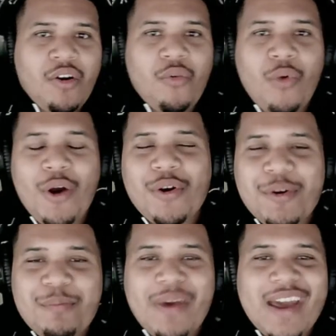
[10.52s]

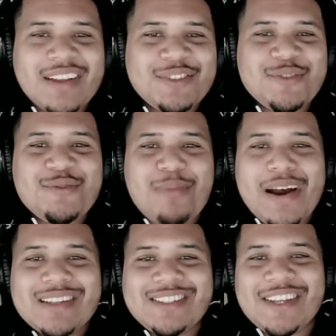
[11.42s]
Welcome back to
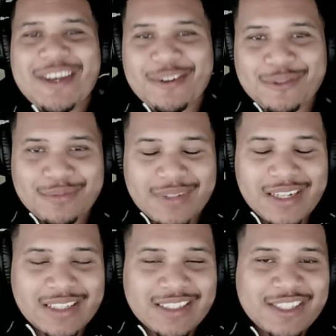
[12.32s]
my channel.
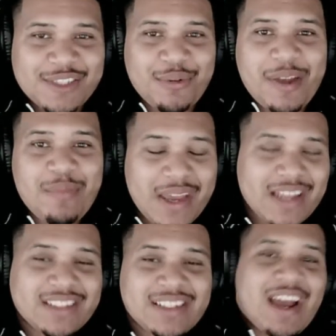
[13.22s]
Uh, this is Rayy
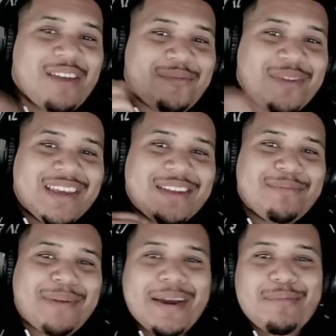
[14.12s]
Bannzz, and I am in
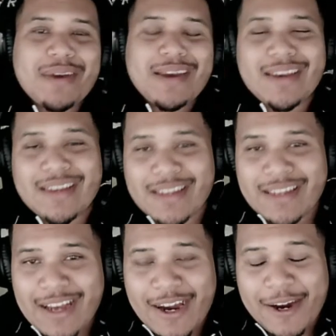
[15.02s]
my bag.
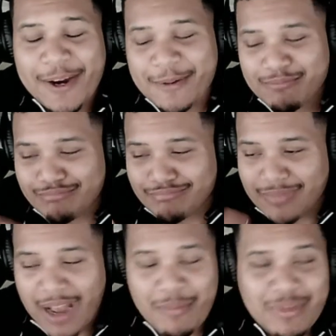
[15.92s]
Um,
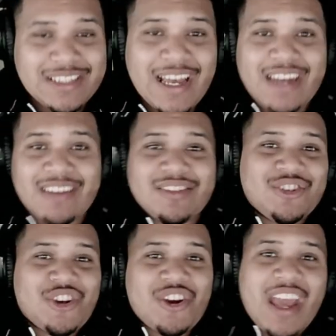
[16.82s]
I'm excited. The
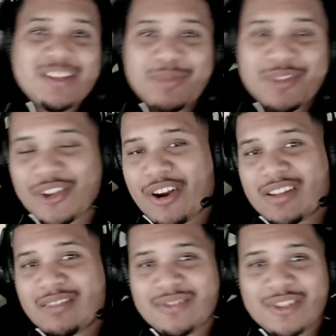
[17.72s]
journey has been
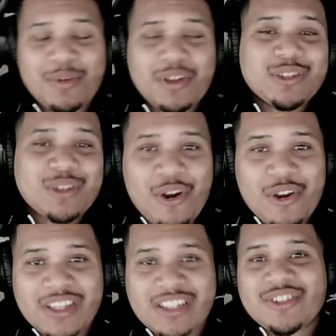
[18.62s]
started. Took me a little
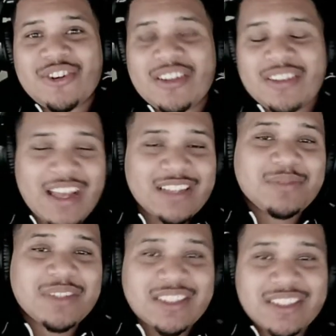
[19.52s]
longer to get started. Had
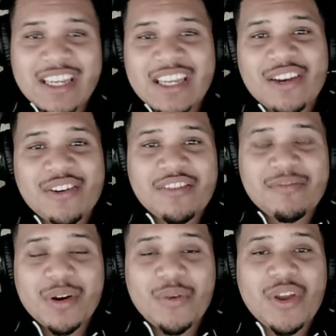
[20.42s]
some things to take care
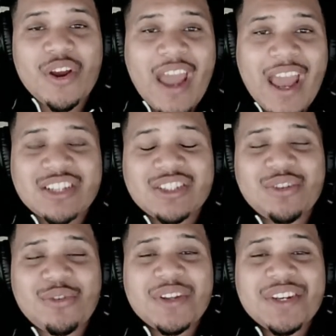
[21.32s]
of, but we are
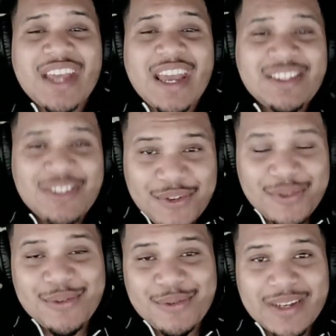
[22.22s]
actually on day
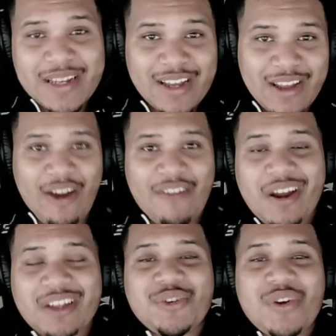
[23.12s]
two of
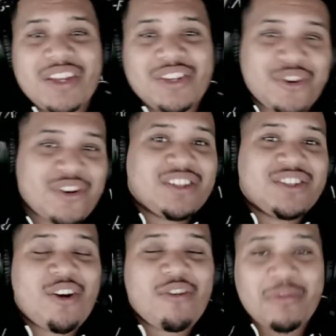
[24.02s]
our trading journey
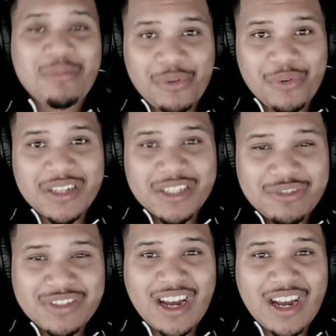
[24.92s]
to go from
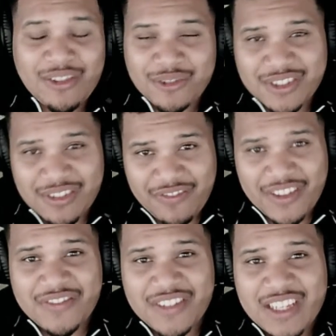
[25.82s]
$300 to
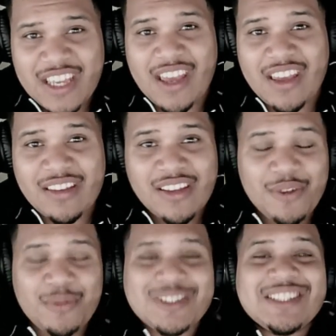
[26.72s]
50K,
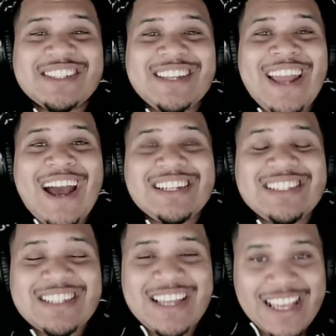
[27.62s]
which is
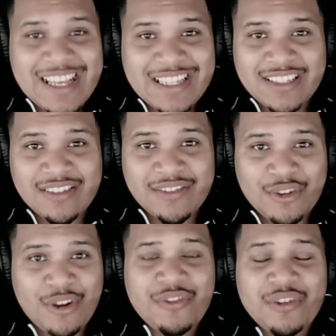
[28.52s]
not easy.
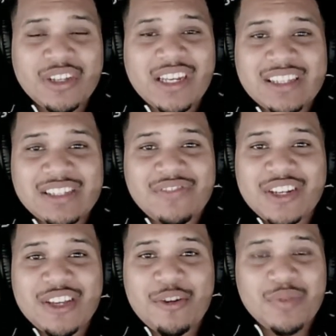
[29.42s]
You know, if you're looking at this
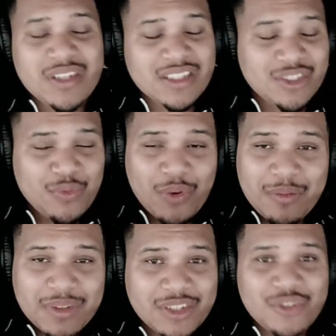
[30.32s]
video because you want to
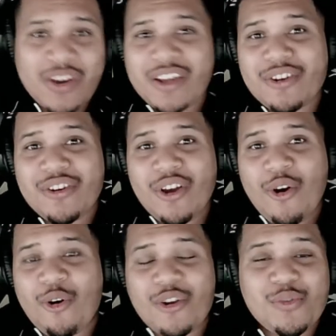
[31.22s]
be a trader
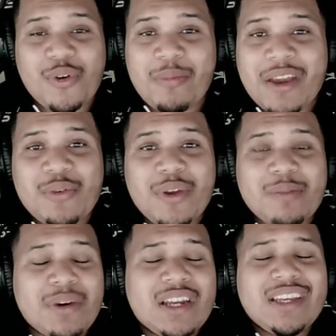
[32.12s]
or you want to make
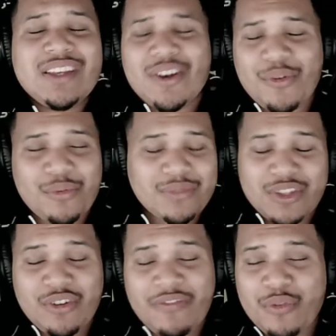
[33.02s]
quick money,
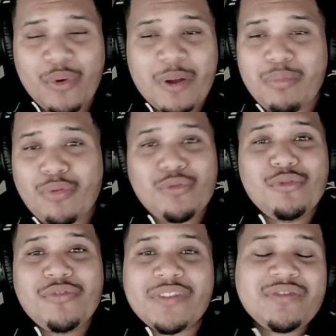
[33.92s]
if you want to
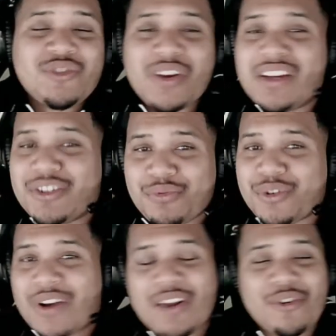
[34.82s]
prove if trading is
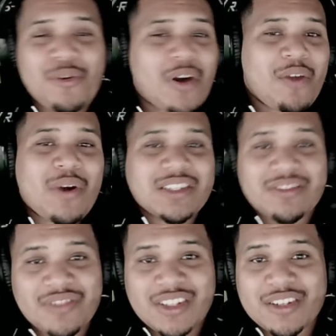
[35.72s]
real, I don't know why you're
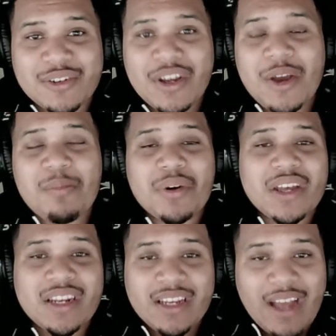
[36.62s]
watching the video,
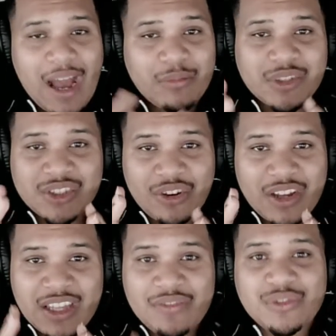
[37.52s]
but I'm just going
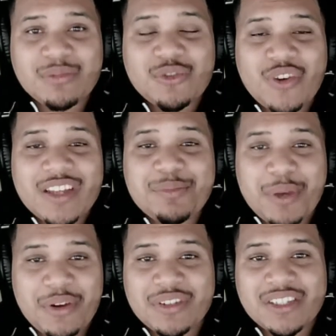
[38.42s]
to give you some
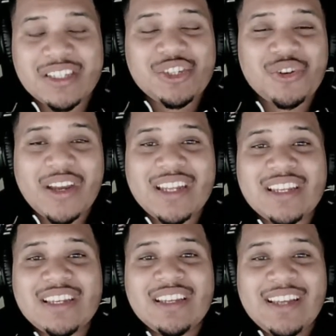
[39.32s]
transparency.
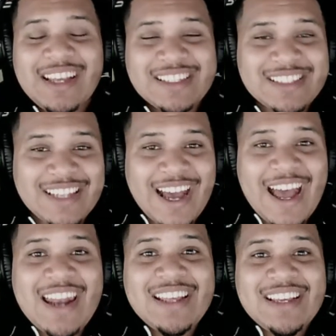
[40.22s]
Trading is
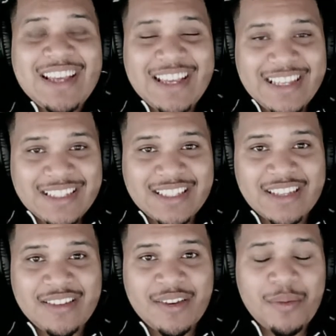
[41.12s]
not
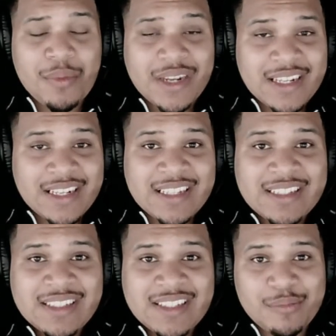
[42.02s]
easy, but it
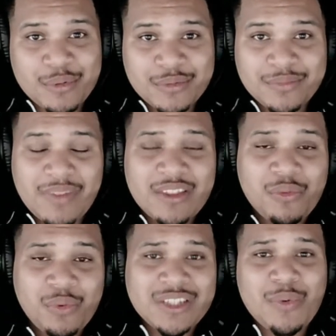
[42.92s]
is simple. And
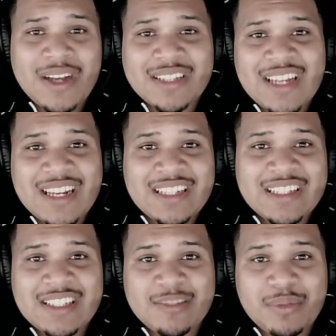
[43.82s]
the reason why it's not
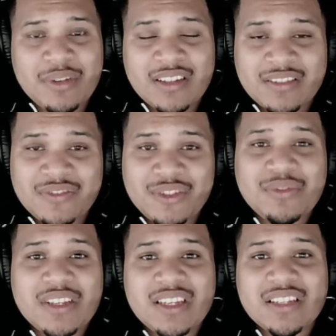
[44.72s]
easy is because of two
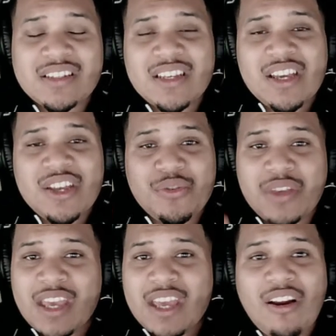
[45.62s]
things. You
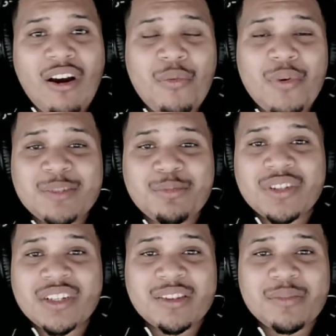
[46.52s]
can't always
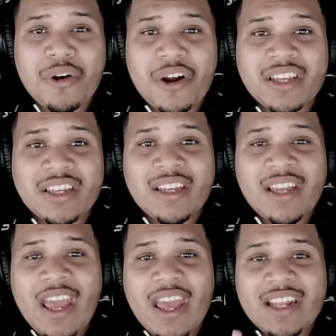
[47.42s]
predict the market,
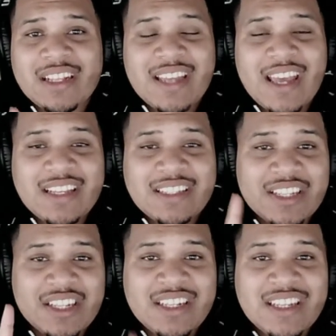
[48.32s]
and it takes
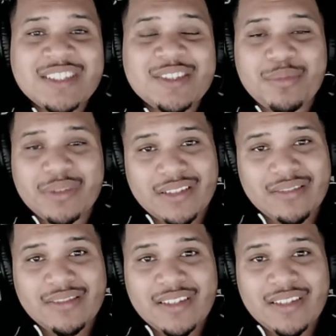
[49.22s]
discipline.